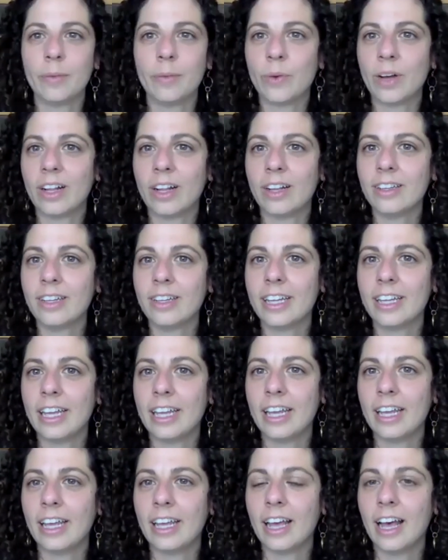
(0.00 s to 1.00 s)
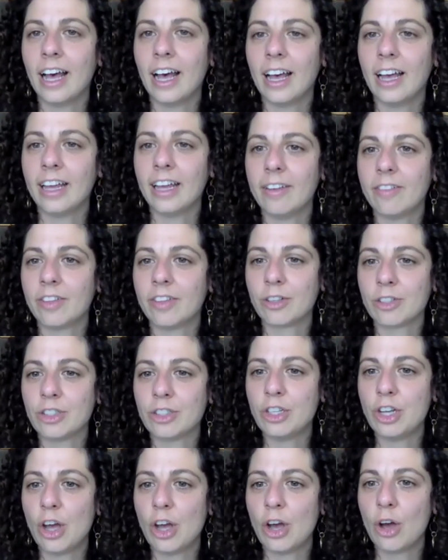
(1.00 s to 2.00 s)
well, if there's
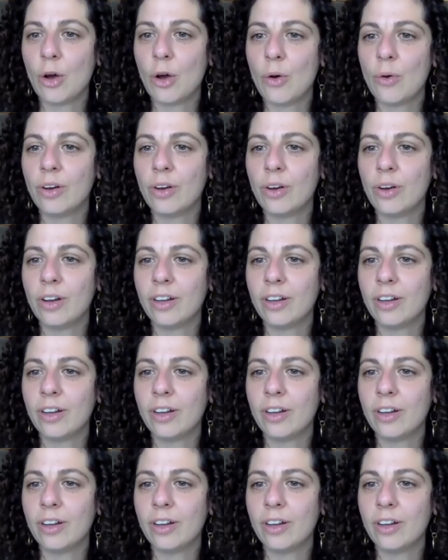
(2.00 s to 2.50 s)
no